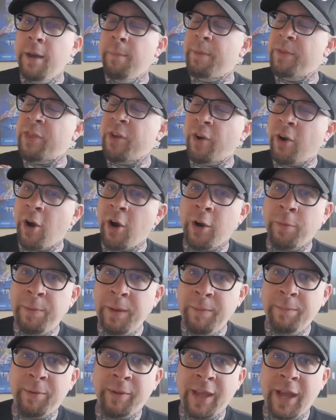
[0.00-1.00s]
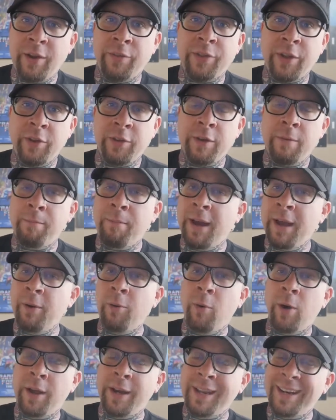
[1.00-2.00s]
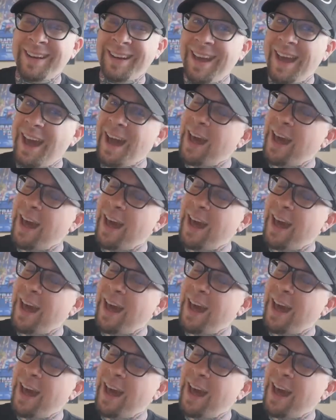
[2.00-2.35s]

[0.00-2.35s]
but there are people out there that might want it,